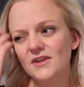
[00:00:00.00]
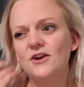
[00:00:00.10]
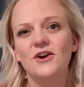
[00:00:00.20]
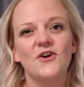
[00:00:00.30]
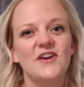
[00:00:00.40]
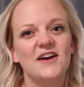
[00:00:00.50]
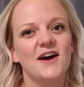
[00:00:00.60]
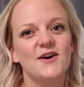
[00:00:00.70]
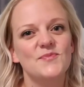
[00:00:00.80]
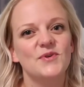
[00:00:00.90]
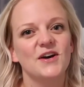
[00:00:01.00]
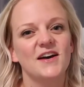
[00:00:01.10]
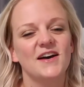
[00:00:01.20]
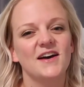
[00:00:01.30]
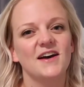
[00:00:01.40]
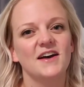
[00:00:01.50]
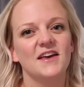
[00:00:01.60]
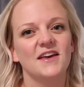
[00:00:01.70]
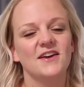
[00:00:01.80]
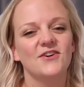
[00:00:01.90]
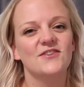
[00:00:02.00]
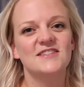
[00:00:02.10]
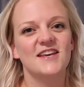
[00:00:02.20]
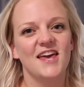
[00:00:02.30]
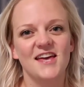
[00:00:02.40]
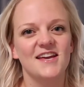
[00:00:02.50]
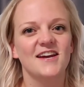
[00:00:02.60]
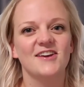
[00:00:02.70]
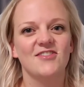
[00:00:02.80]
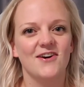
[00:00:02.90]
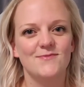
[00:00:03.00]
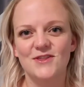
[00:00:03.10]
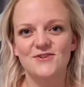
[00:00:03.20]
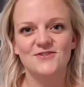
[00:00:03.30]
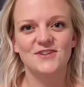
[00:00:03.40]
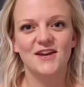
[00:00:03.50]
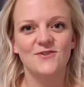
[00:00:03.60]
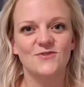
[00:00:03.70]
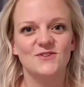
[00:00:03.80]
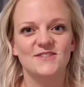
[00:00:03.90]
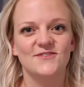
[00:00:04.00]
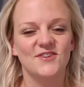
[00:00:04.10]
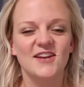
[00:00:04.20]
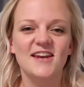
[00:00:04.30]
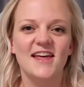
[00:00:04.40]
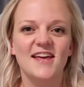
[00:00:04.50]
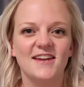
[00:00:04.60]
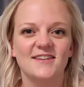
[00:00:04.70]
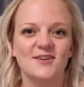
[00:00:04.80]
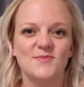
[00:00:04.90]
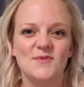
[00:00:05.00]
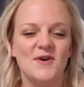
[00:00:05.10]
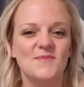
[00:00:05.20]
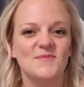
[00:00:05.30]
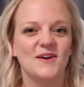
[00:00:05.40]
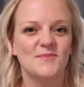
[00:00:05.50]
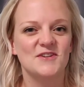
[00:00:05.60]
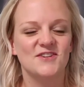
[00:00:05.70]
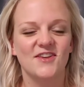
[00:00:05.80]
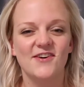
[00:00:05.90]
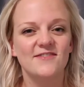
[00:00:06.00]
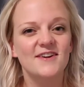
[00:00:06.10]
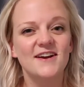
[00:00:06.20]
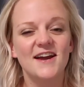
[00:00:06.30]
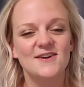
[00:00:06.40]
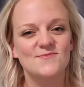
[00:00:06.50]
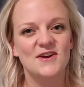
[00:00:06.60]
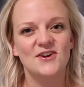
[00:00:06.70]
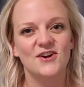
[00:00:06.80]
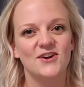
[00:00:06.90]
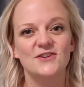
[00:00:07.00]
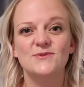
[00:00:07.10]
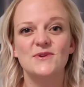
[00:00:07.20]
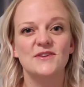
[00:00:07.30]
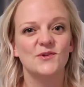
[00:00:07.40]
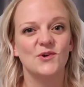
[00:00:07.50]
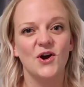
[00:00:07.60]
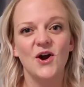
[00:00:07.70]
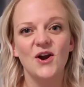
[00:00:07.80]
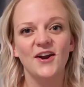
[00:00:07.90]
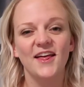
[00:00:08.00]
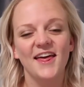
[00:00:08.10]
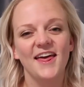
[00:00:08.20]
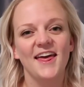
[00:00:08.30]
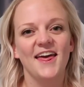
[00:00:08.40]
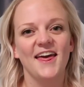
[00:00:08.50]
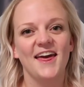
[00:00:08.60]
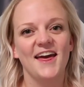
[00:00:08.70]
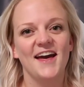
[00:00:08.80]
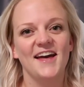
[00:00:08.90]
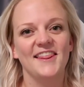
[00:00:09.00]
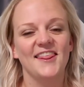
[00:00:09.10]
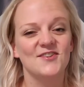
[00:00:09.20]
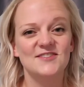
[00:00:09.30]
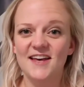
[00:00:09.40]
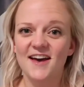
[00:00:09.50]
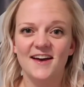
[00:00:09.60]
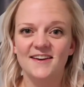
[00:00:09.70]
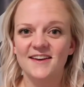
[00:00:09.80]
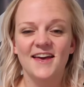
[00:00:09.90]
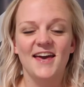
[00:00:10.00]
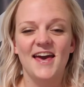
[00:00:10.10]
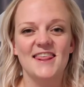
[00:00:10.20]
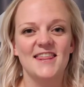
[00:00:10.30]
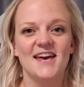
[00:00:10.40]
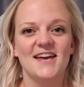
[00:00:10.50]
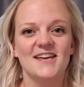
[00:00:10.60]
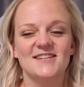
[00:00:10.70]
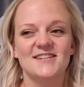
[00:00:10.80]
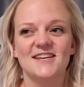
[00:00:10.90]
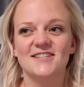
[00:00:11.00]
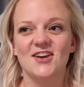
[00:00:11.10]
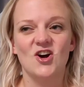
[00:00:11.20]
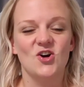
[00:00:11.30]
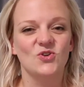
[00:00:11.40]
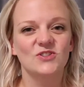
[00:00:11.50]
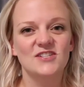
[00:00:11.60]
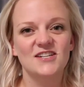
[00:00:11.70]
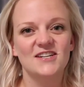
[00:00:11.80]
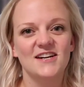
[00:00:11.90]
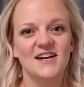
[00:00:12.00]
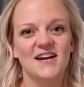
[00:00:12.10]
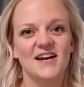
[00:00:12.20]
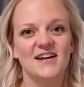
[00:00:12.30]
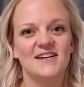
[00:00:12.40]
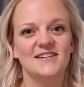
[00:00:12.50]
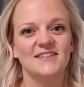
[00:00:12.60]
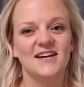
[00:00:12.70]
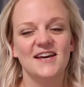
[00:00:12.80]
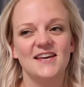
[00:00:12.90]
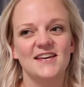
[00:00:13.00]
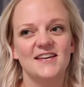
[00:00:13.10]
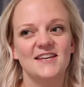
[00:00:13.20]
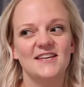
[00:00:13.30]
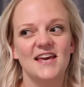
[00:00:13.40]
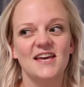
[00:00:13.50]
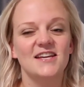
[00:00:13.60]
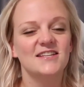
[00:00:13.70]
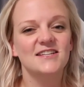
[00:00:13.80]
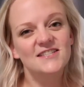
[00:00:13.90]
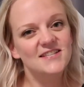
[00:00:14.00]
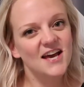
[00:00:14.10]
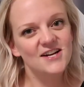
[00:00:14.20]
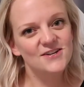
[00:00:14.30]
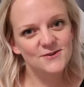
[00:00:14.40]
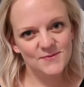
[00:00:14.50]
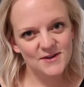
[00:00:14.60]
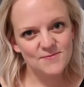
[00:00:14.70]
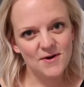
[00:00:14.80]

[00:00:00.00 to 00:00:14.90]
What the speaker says: growing up, you know, as a kid, I thought Mother's Day was a fun day to tell my mom how much I love her and make her a sweet little card, and that was that. And then as I got older and I gained a desire to be a